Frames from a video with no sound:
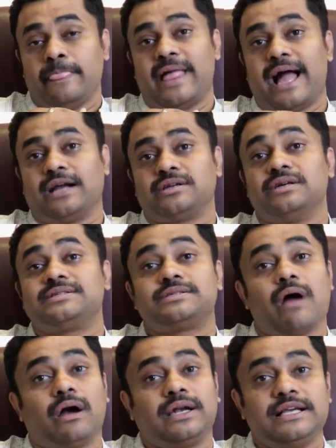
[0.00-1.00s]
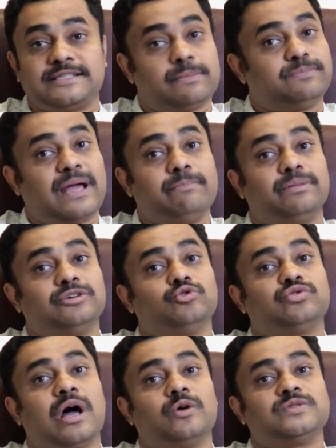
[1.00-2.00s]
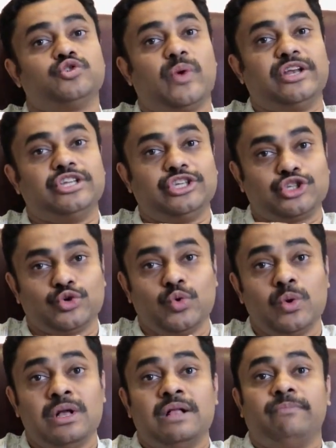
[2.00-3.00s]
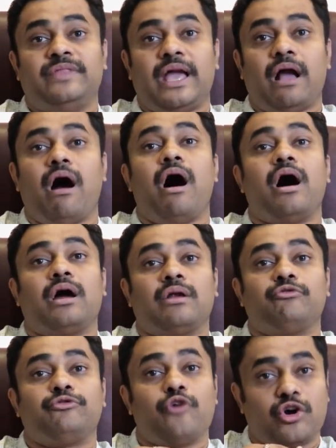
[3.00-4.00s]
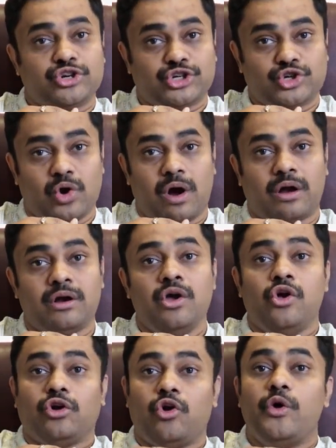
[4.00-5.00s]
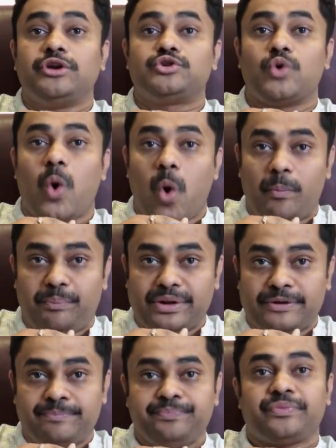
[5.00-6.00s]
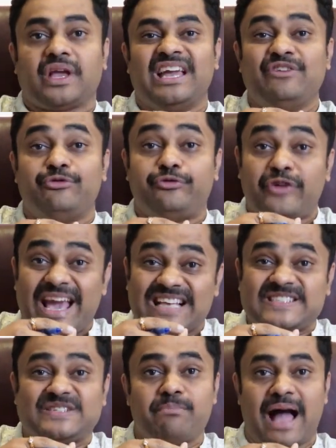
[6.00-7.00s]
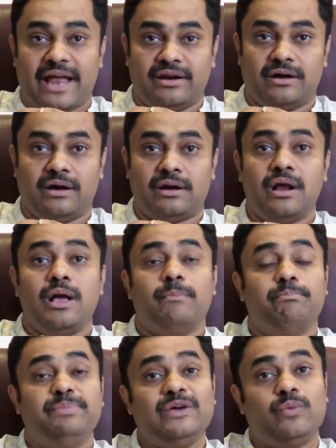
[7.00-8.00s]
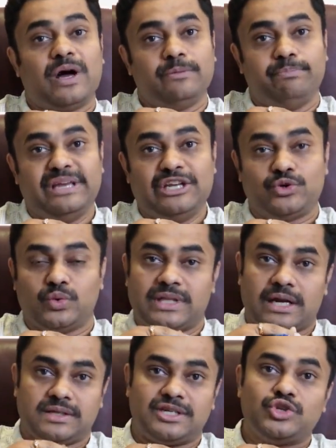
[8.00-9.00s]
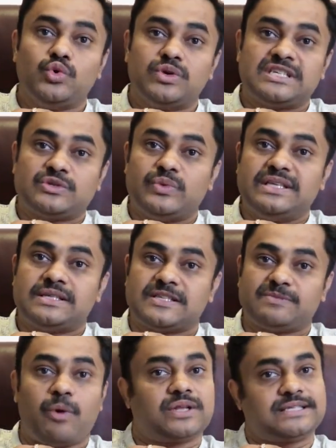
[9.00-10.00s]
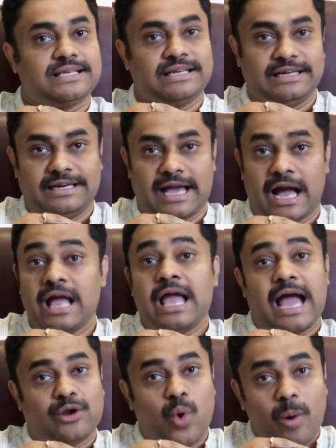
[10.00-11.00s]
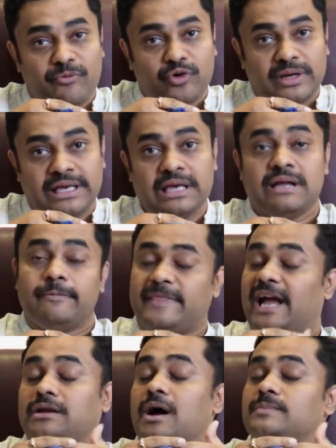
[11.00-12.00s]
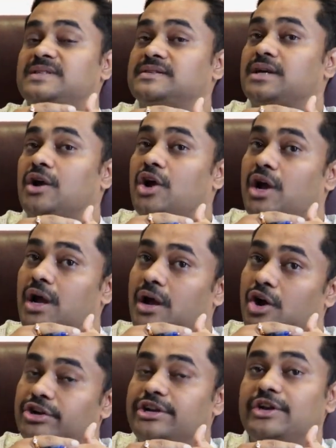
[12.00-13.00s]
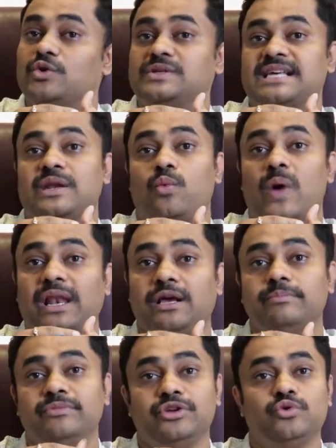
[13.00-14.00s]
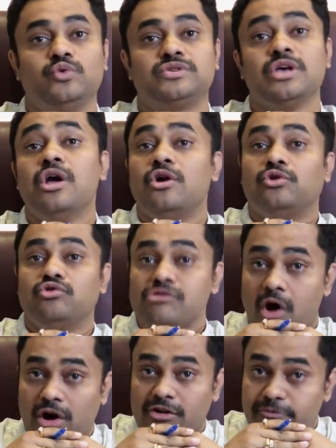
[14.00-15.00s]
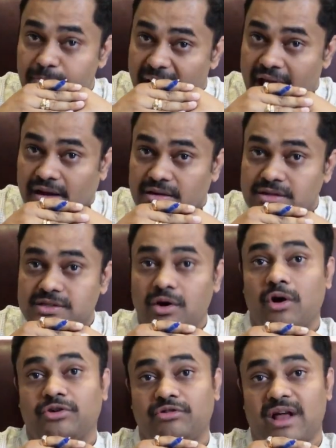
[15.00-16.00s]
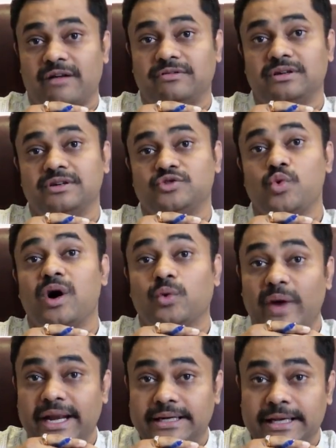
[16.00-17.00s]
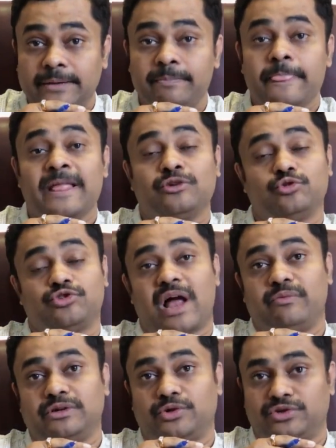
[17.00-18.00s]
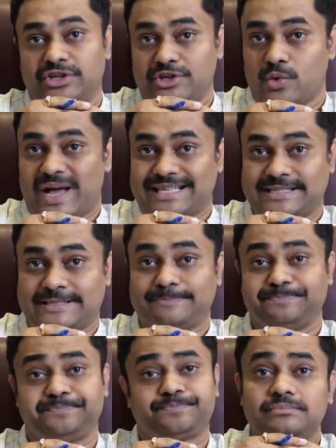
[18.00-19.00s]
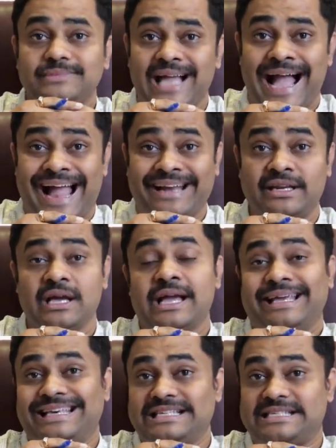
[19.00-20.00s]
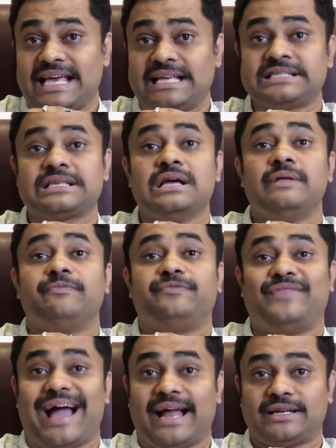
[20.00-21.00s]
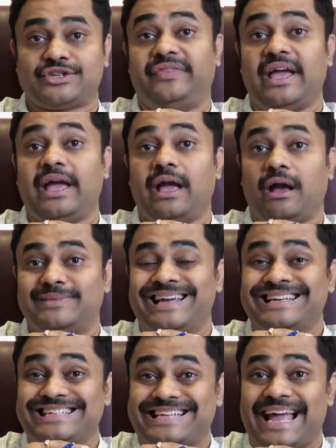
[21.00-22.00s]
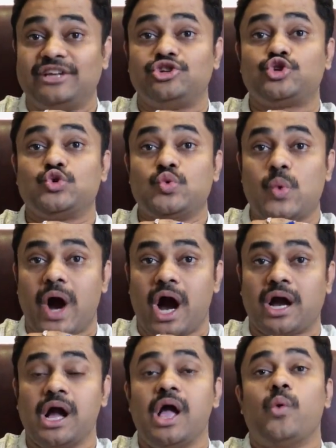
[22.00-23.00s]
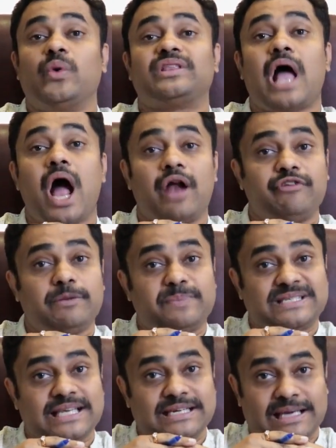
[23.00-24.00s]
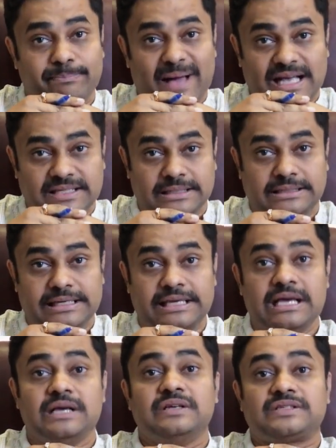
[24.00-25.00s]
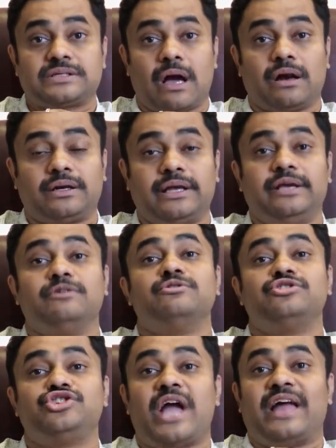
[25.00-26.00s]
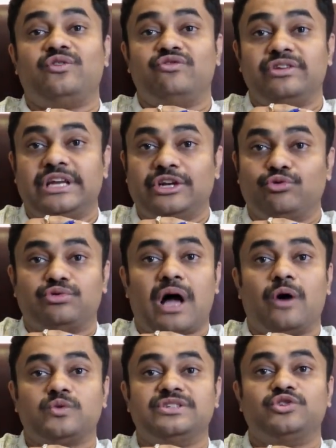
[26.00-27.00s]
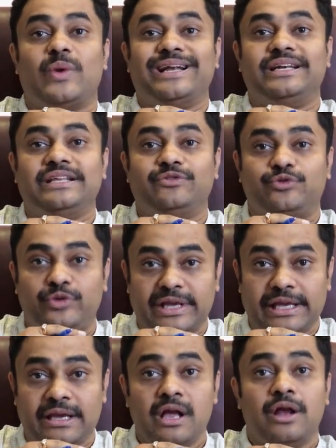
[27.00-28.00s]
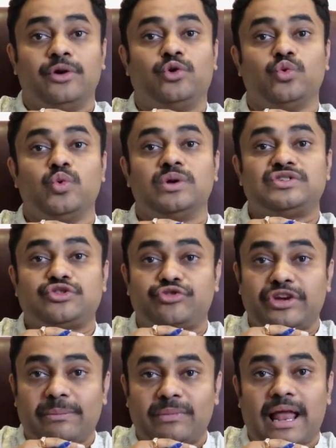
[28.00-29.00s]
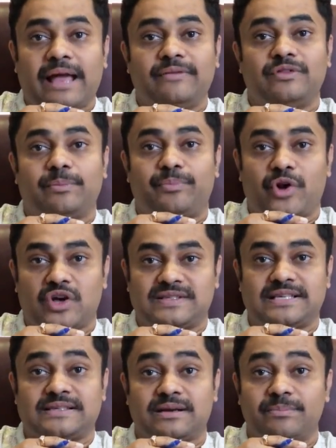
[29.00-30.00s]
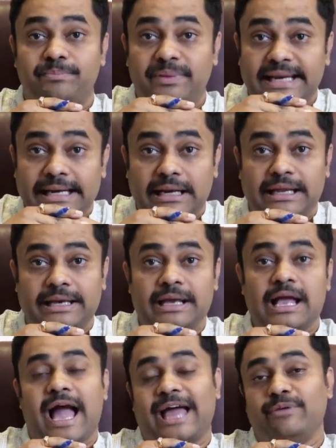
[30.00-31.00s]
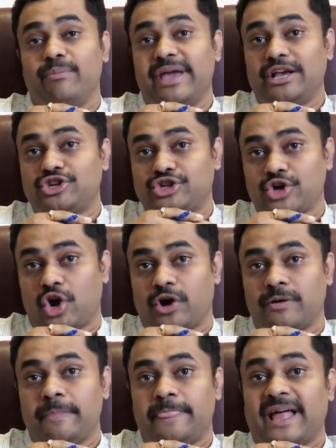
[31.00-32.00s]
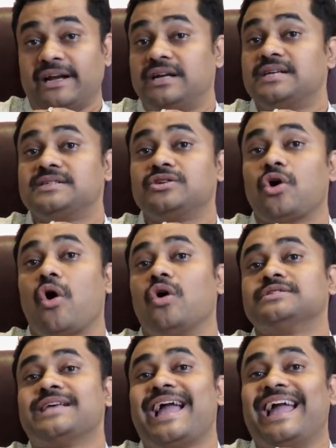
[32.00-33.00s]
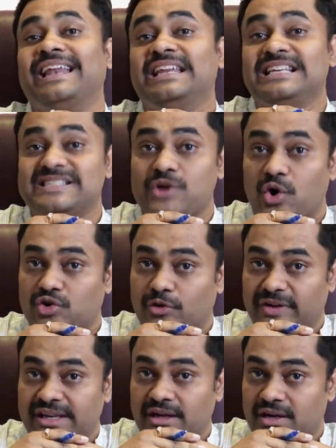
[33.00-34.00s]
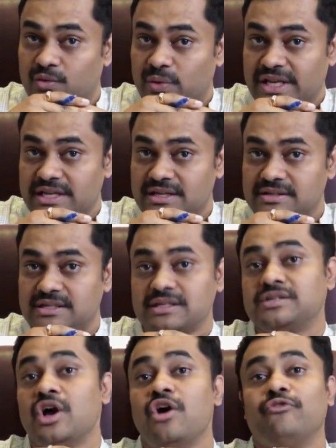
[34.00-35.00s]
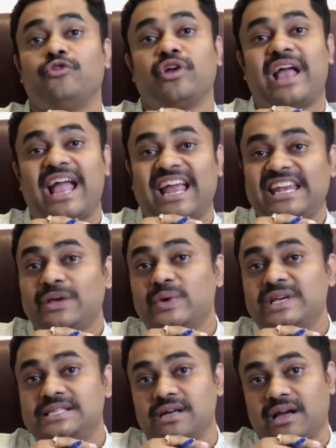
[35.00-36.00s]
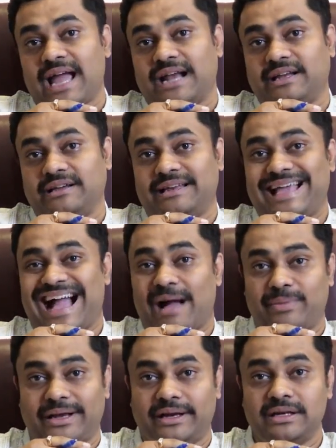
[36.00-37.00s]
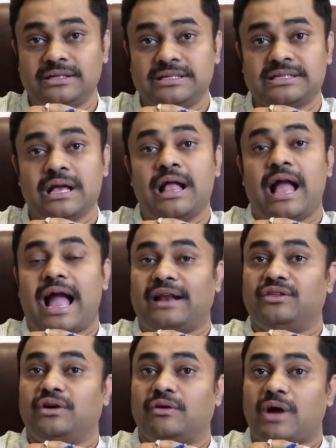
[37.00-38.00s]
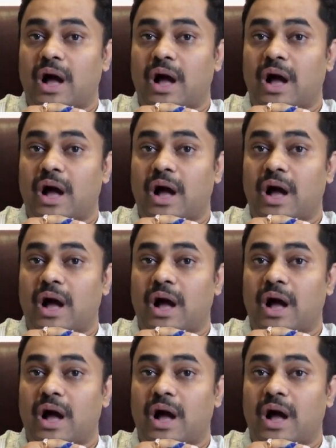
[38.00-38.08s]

that starting September 2022, they are for sure going to open in phased manner B1, B2, that is a tourist visa spots in India. And hopefully that comes as a good news and a welcome news to a lot of parents or travelers who are waiting to travel to the US. And he says that they intend to work with 100% capacity starting January 2023 to streamline the process completely and make sure that it doesn't cause any sort of inconveniences for any visa category applicants, and the